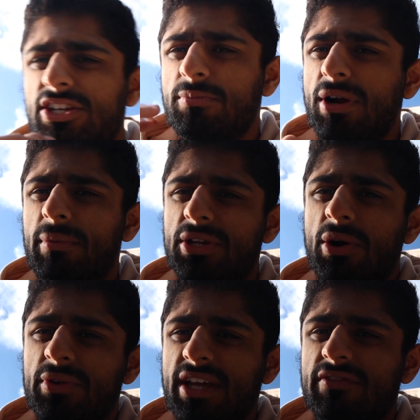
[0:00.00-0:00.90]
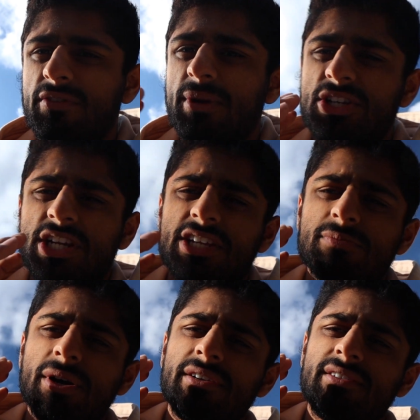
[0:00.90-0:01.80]
should probably know what that information is,
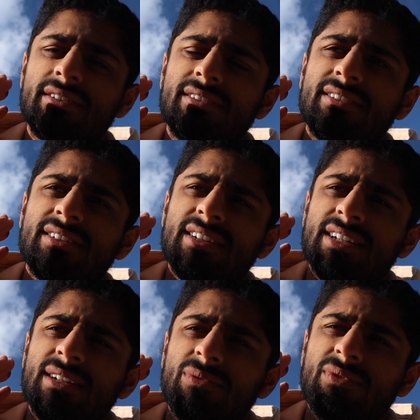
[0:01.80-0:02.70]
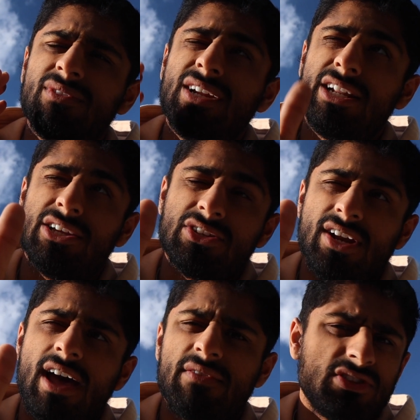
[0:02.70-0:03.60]
but it
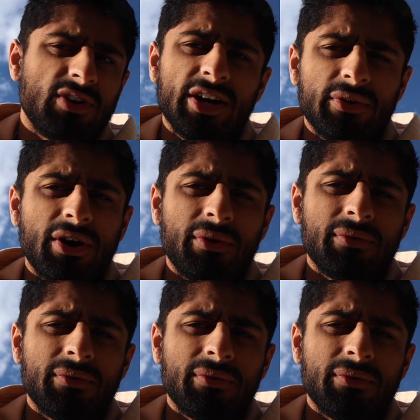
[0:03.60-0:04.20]
doesn't have it, so I don't know.